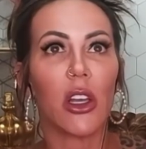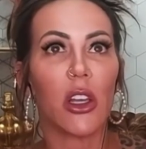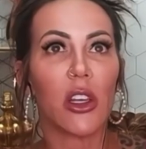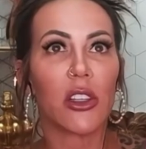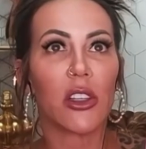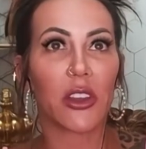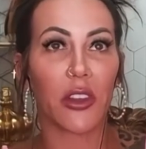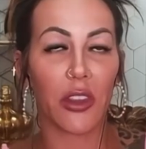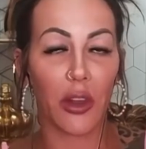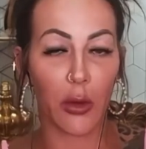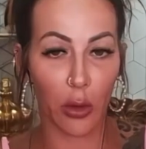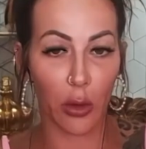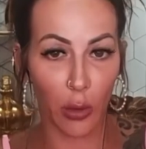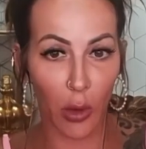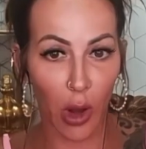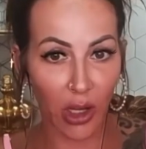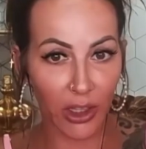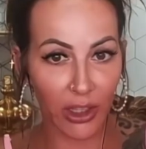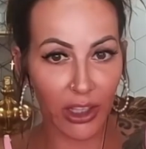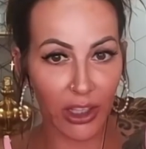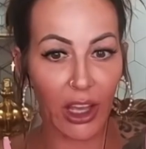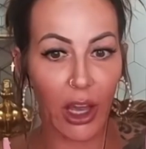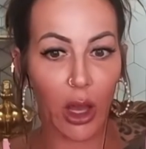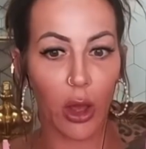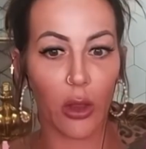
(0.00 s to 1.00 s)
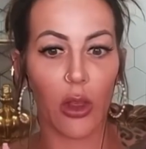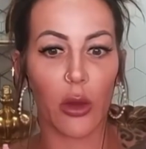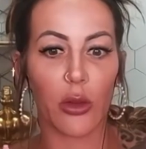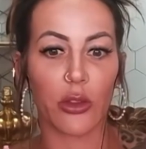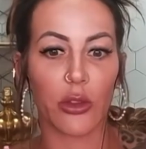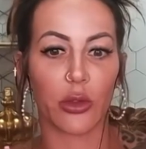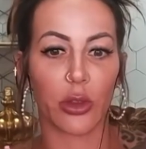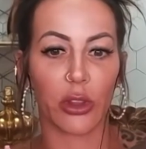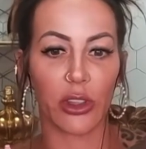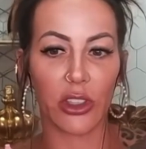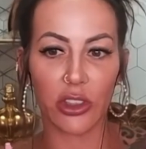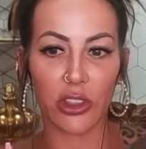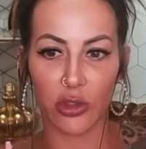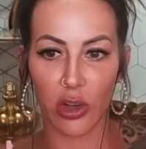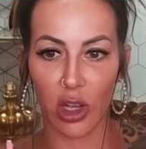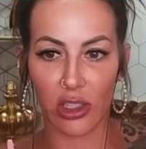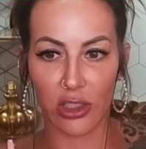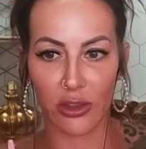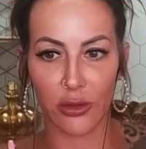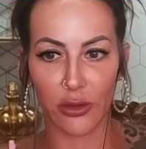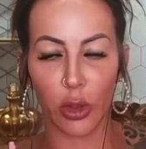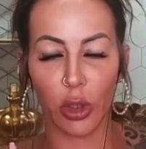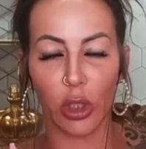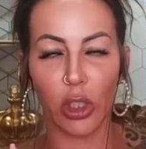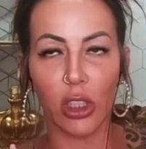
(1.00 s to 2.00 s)
So they were walking out. That was really
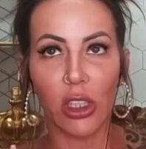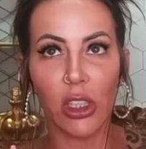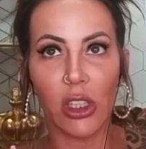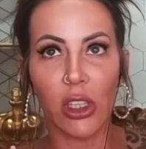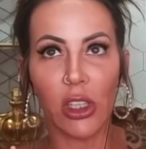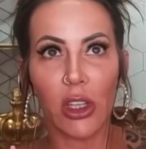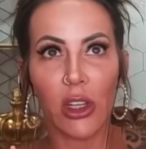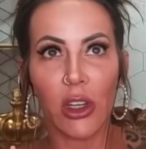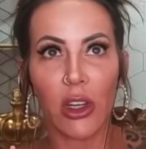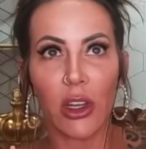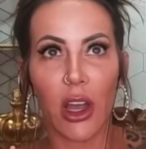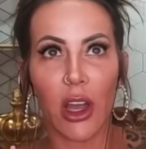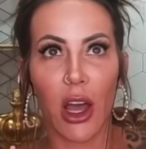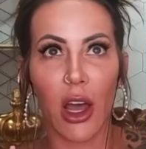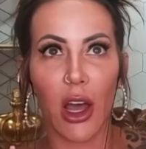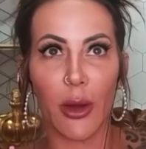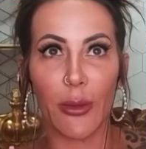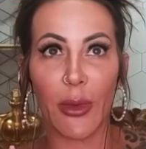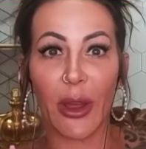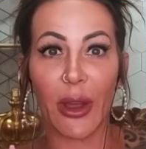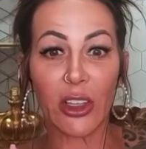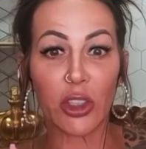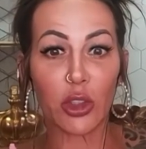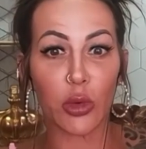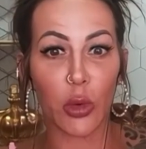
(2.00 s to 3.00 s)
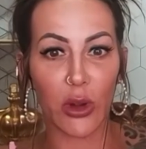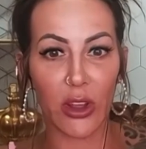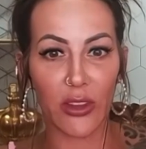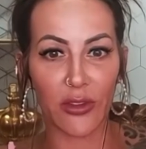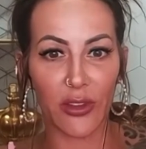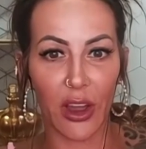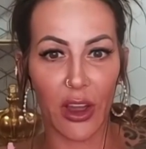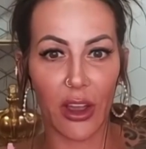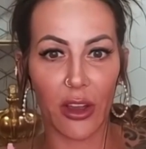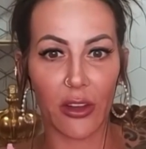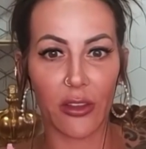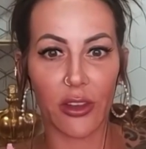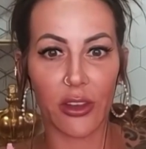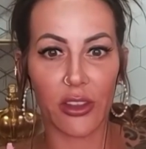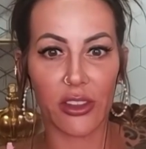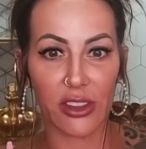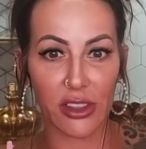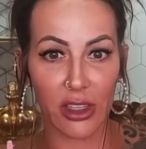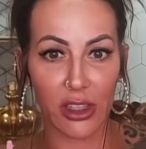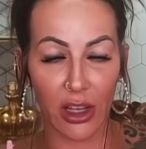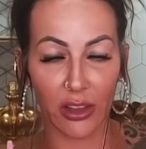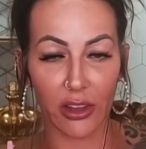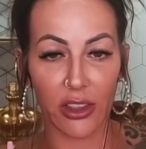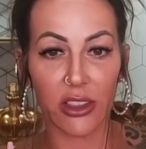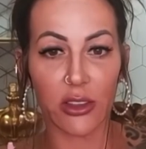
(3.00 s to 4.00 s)
stressful. I had 25
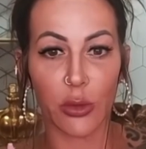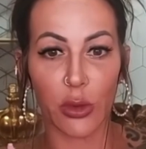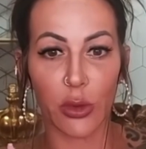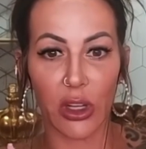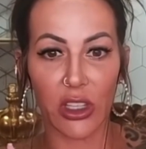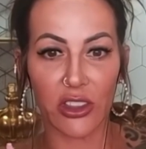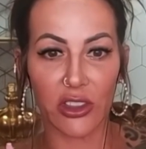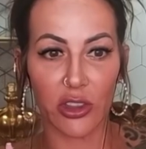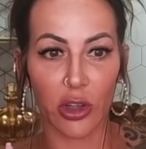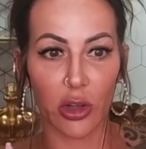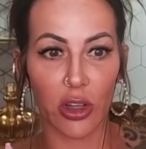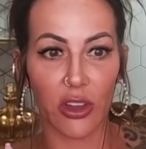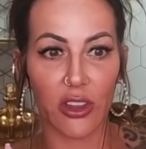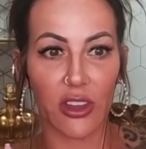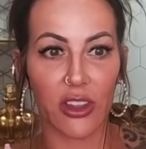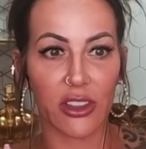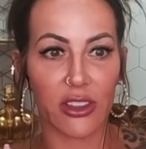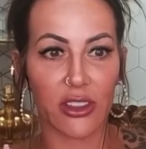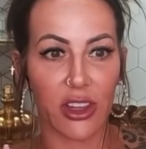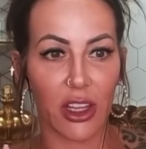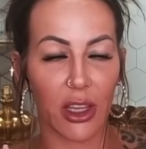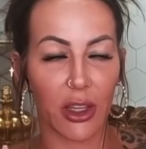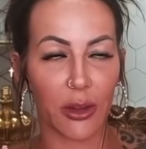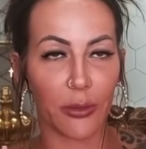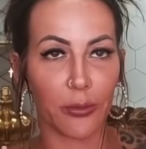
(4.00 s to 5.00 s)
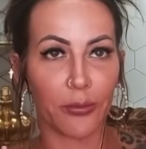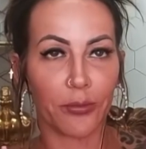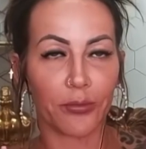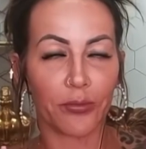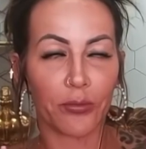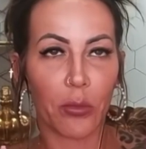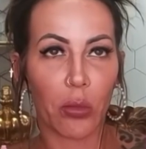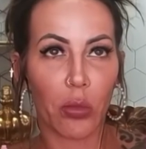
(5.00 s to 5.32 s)
stylists when I started this thing,